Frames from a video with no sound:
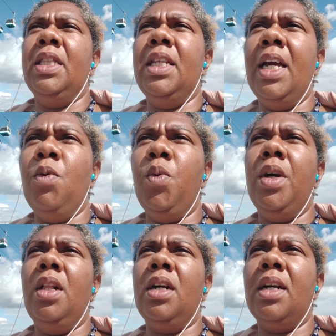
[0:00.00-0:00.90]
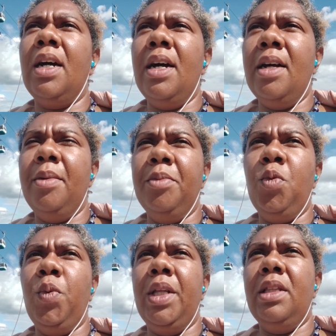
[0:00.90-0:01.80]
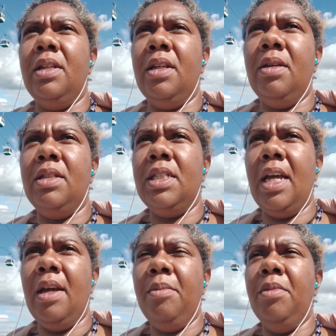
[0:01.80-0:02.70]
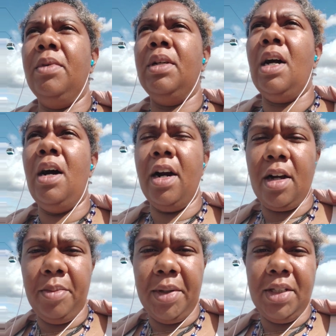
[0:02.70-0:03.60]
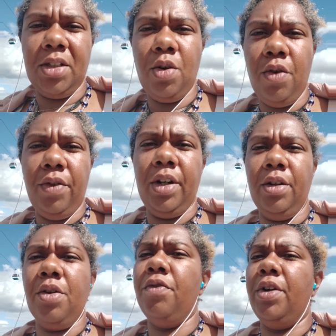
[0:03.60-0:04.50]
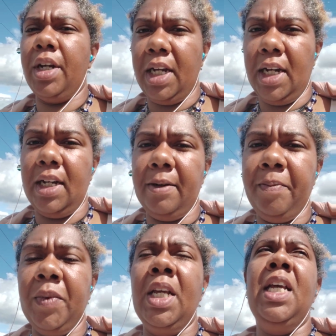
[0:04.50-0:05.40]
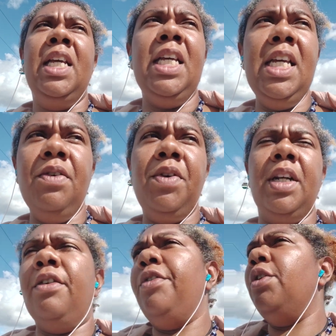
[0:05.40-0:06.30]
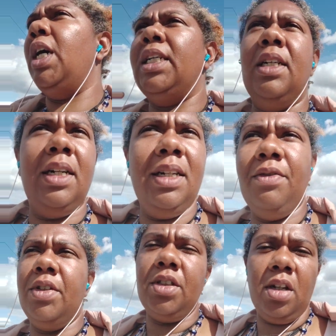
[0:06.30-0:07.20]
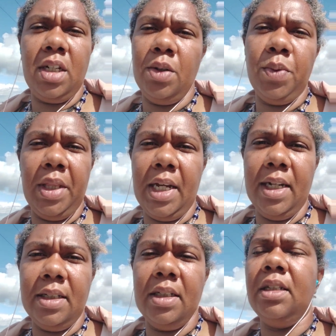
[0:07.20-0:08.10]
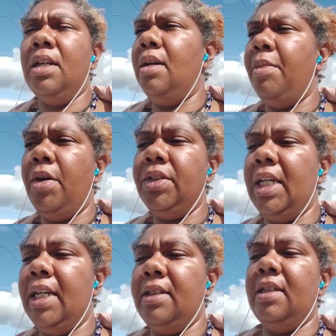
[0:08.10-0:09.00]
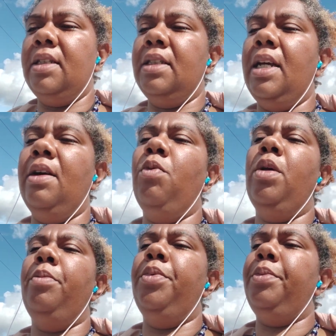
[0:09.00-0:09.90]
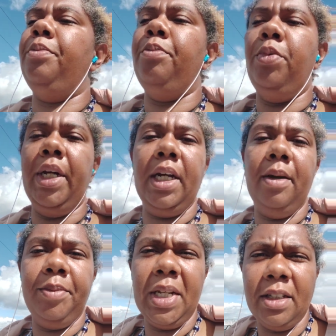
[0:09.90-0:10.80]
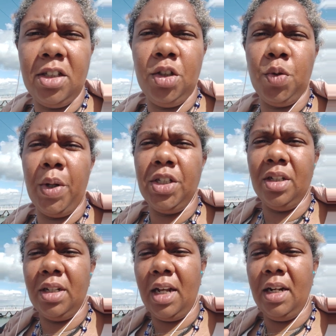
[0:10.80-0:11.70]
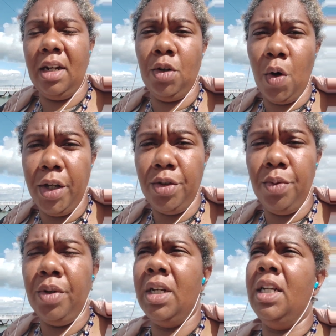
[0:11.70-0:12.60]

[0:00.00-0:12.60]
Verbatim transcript: they will come with the same arguments over and over again. Even if you are not even talking with that about that, they will bring up that situation that annoy you,